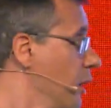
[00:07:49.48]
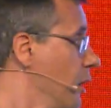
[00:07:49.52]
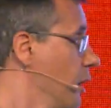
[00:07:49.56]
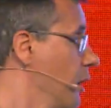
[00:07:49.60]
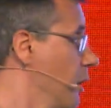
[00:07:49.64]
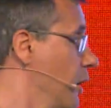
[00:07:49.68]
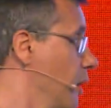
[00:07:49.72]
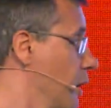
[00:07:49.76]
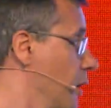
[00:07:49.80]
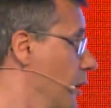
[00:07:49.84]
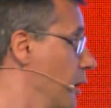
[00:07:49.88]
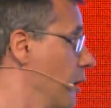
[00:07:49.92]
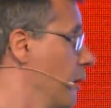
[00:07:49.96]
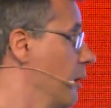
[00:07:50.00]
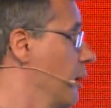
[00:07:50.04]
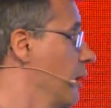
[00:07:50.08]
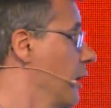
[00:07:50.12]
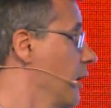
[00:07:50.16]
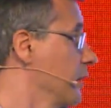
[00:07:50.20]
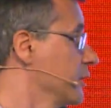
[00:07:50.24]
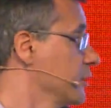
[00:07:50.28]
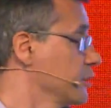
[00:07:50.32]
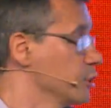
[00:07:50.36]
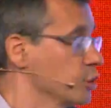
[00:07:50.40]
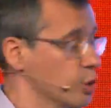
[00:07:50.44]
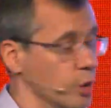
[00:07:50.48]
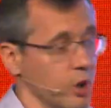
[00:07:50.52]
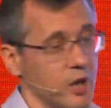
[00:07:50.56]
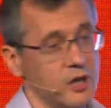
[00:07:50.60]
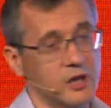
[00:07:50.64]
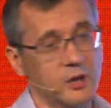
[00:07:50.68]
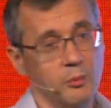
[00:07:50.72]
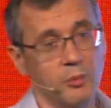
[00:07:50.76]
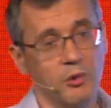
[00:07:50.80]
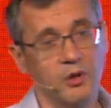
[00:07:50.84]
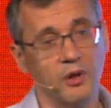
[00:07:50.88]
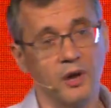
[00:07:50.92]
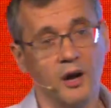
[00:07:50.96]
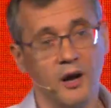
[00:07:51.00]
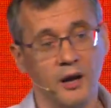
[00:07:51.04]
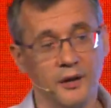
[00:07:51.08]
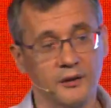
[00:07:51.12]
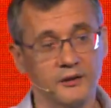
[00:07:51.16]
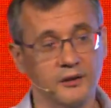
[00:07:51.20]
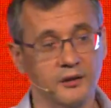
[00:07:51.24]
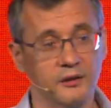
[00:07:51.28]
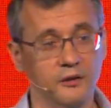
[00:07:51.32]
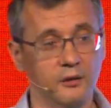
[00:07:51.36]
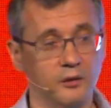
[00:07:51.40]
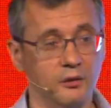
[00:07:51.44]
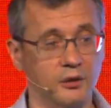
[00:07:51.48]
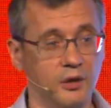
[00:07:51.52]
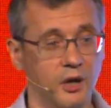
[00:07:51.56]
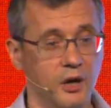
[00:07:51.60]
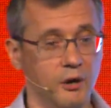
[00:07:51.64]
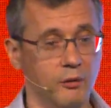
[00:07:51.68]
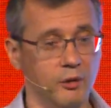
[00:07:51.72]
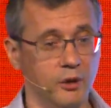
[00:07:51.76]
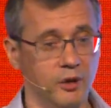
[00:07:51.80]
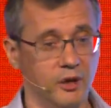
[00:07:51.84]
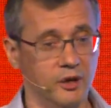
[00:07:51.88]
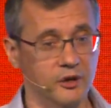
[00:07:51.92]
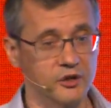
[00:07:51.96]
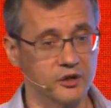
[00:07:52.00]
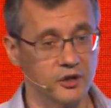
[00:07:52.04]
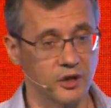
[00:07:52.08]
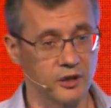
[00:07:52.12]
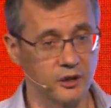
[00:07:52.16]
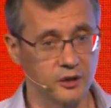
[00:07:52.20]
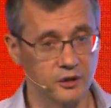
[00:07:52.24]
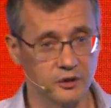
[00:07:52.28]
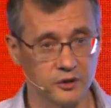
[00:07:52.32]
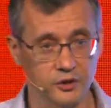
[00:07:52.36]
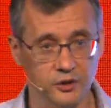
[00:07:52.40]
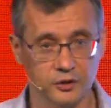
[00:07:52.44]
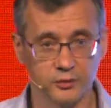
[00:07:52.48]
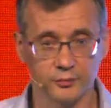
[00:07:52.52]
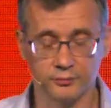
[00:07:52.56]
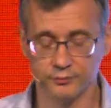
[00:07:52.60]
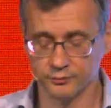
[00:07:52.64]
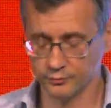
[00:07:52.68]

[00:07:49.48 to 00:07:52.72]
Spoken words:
as a tradable assets on our exchange.